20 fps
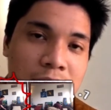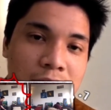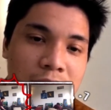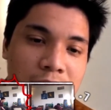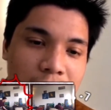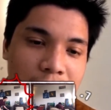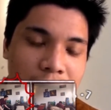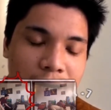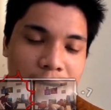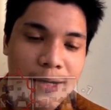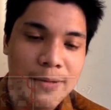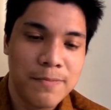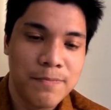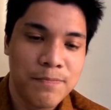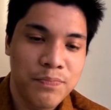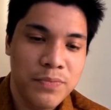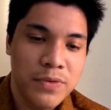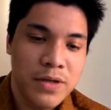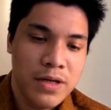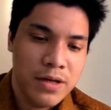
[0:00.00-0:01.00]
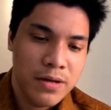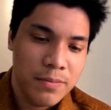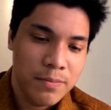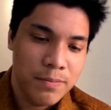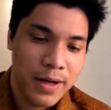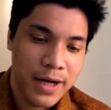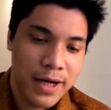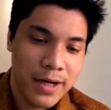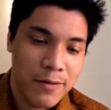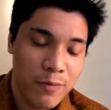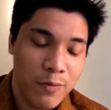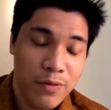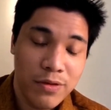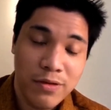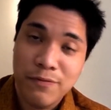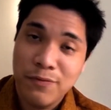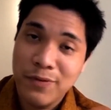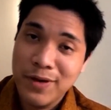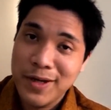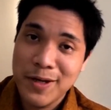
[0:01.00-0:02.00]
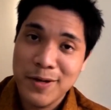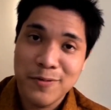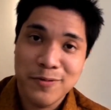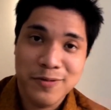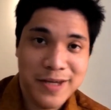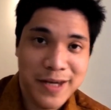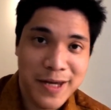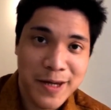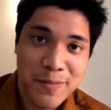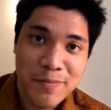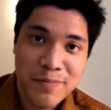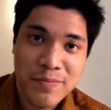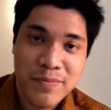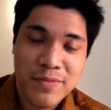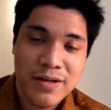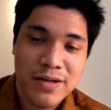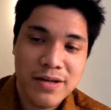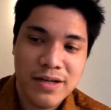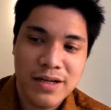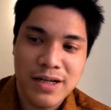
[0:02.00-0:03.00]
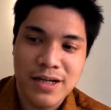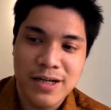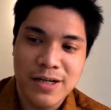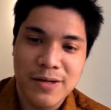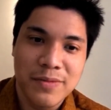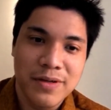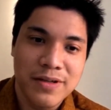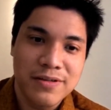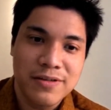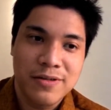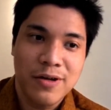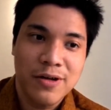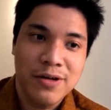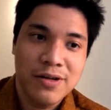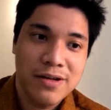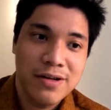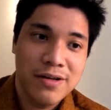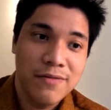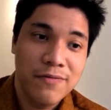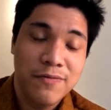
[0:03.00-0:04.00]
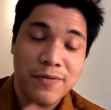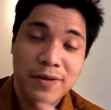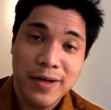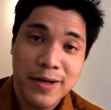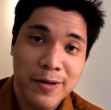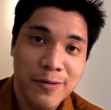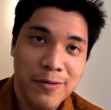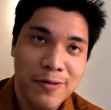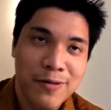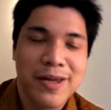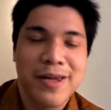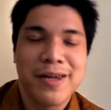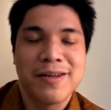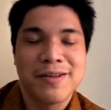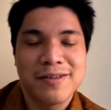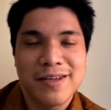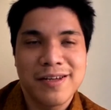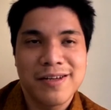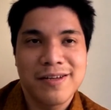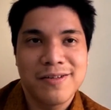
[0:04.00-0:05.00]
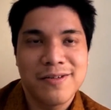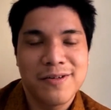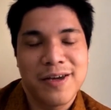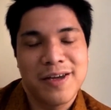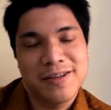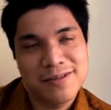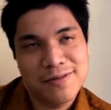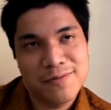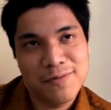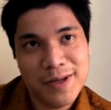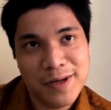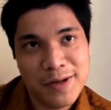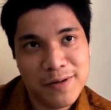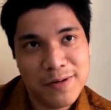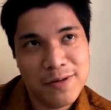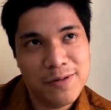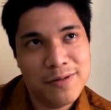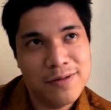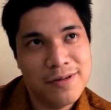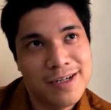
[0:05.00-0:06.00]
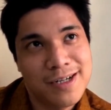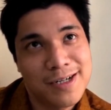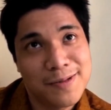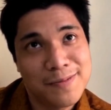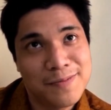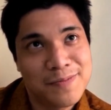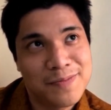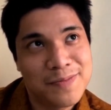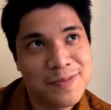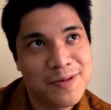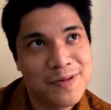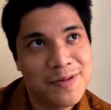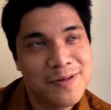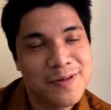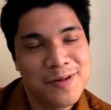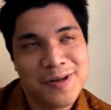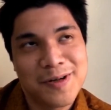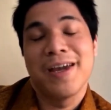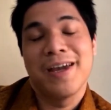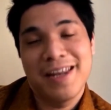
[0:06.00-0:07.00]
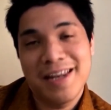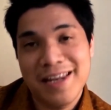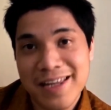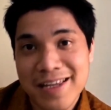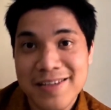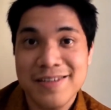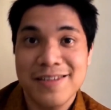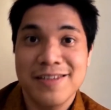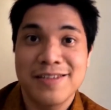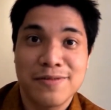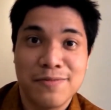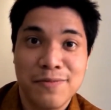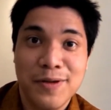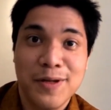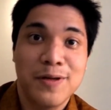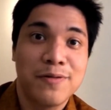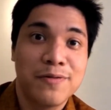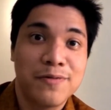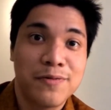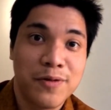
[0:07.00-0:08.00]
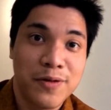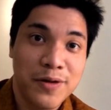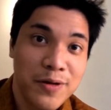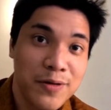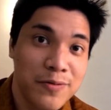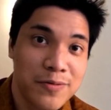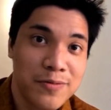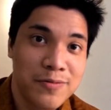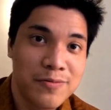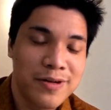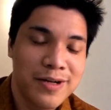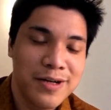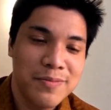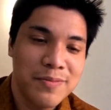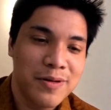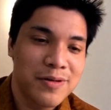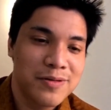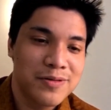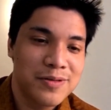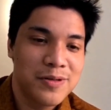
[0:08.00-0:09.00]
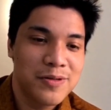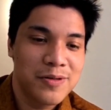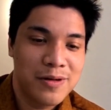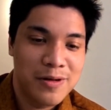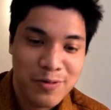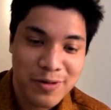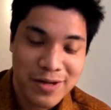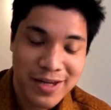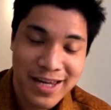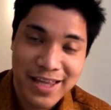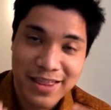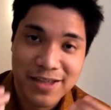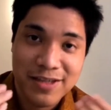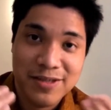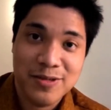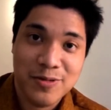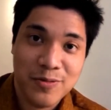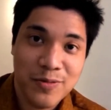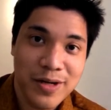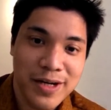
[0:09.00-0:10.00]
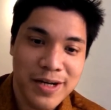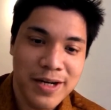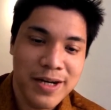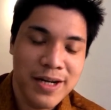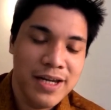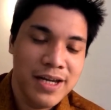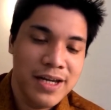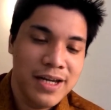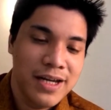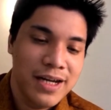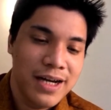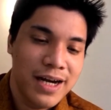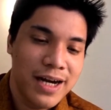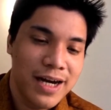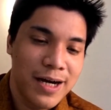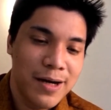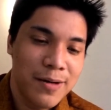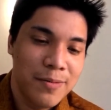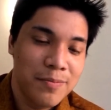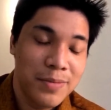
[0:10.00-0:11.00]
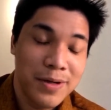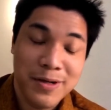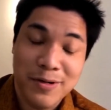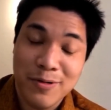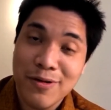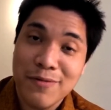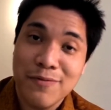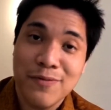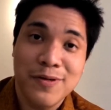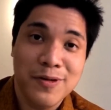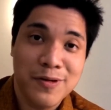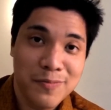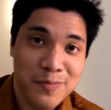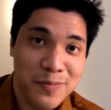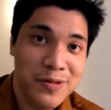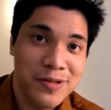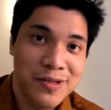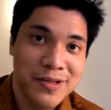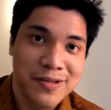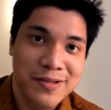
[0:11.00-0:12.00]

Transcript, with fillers: Um, but with a video game, um, it's not a video, okay, okay, it's video, um, up. at least it's a video for you, right? Because you are looking at the screen, um, but not for the computer.